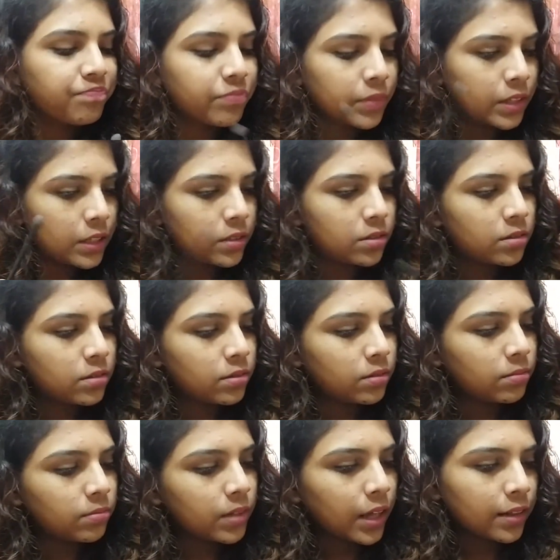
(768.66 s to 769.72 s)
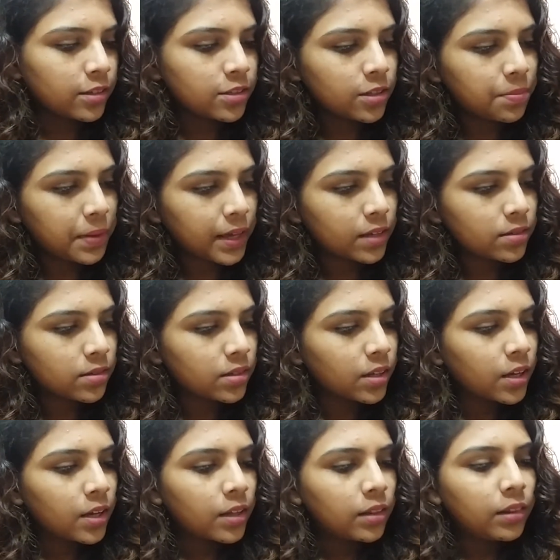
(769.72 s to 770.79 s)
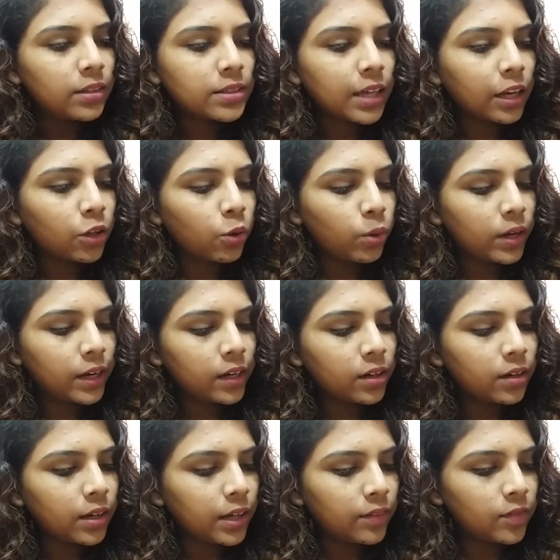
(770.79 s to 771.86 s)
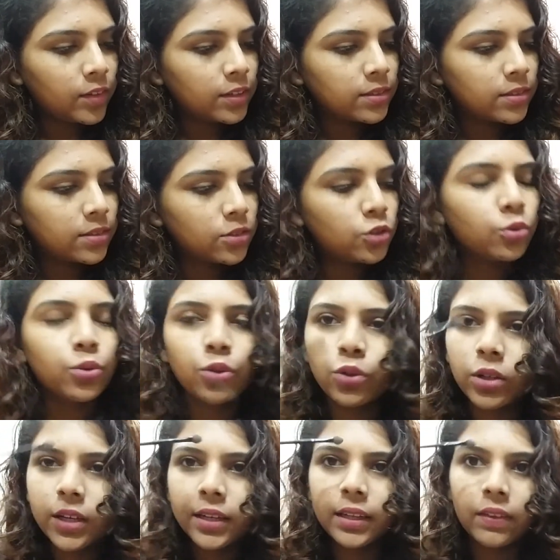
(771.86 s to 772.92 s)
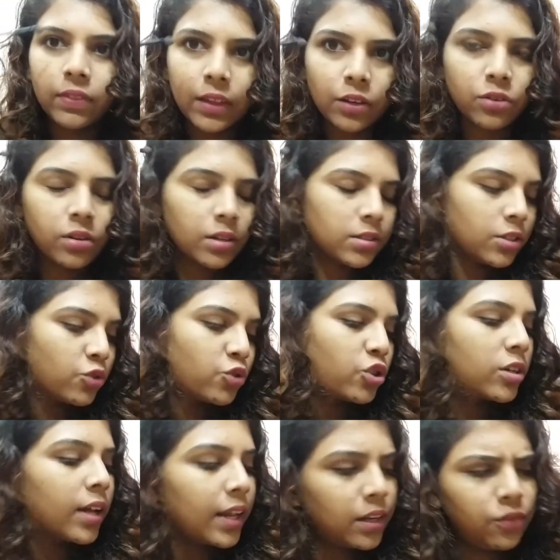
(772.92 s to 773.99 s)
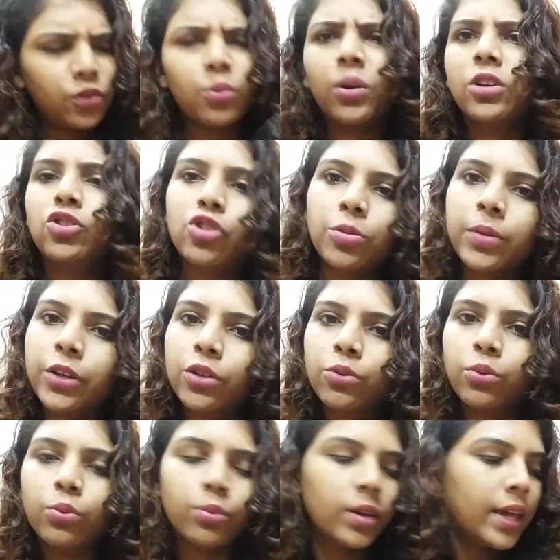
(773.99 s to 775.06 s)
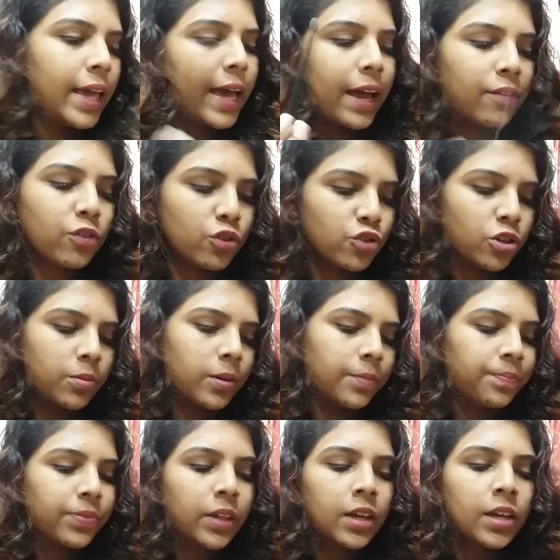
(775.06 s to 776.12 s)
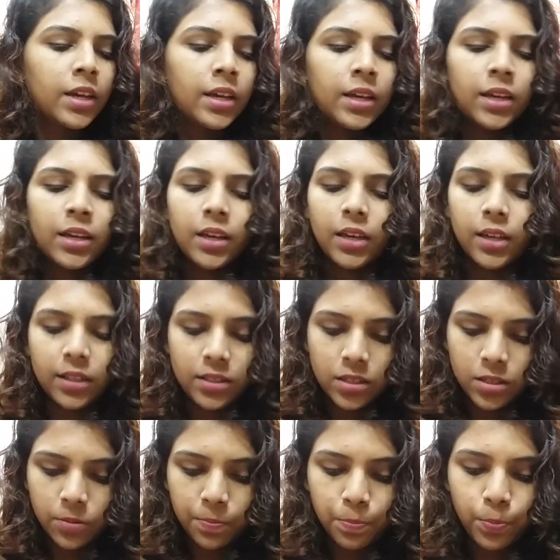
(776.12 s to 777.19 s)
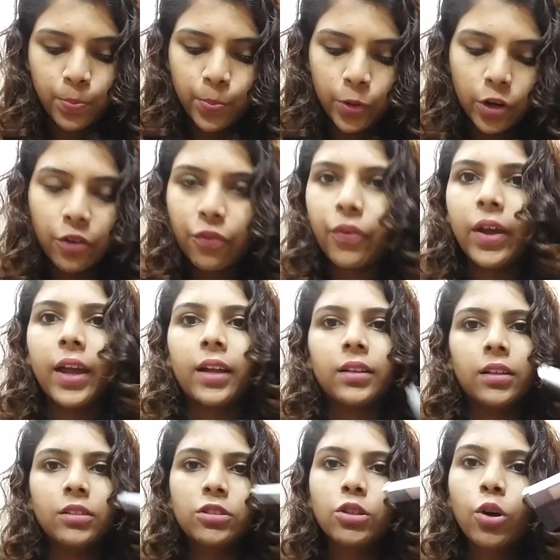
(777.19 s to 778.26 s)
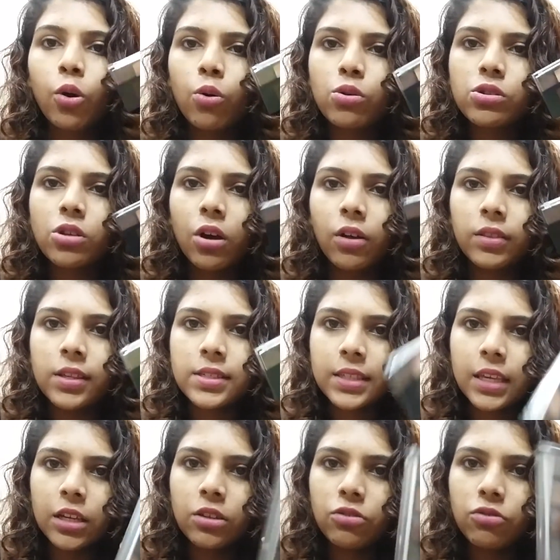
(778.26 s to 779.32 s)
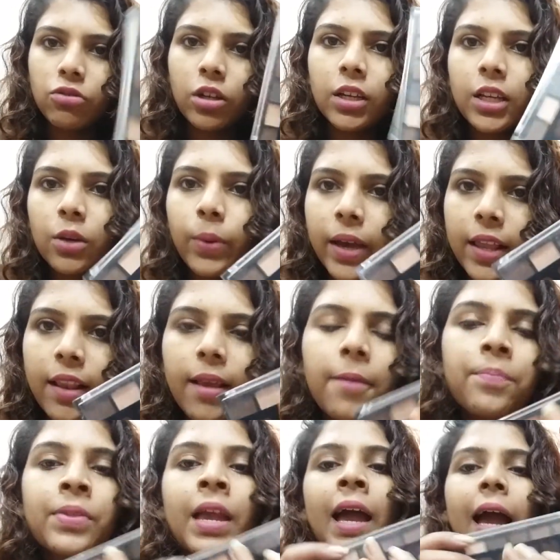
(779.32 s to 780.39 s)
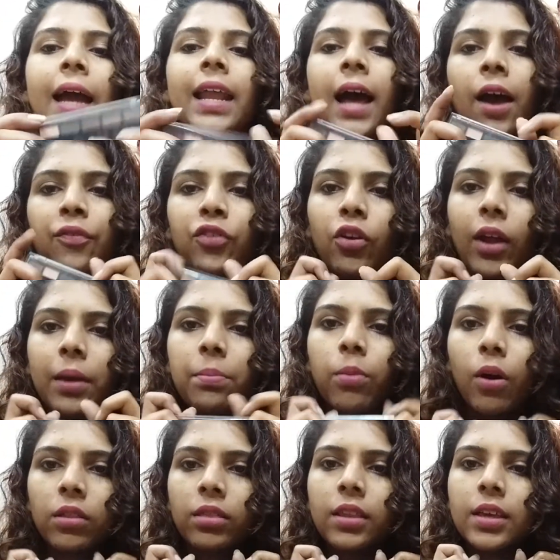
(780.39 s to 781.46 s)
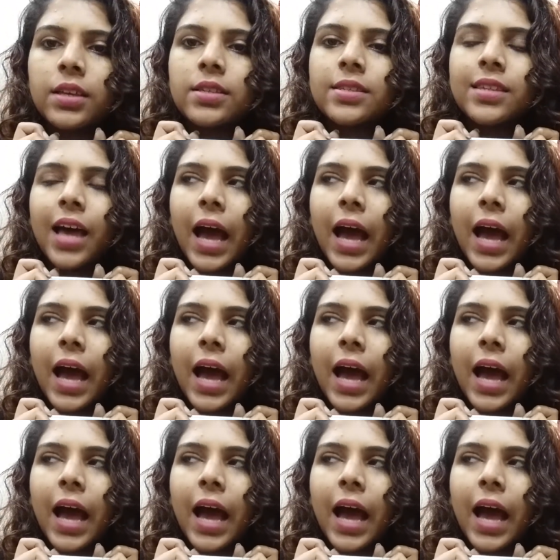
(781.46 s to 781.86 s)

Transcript: This is the base. This can go later, and this too, you know, can get that transition. And if you want shimmer, you have your shimmer. It's perfect. It goes on the skin really well. And after I bought this,